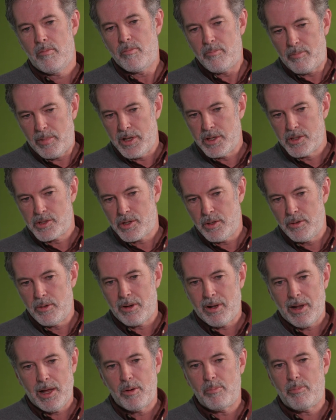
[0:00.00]
being true
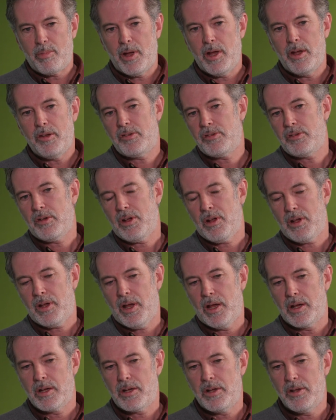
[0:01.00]
cloud-based,
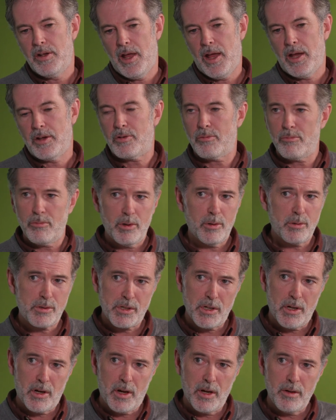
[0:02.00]
can connect
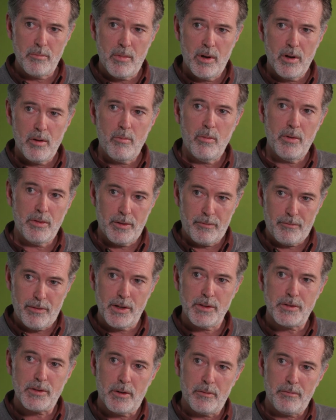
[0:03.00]
real-time with the
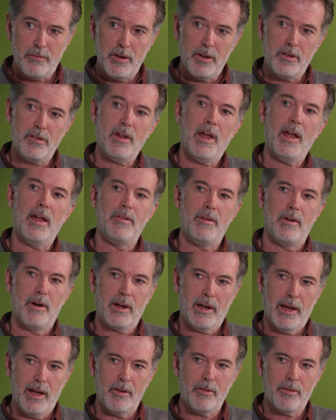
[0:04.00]
front office and their
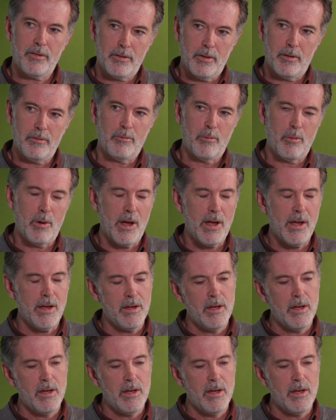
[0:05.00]
account software,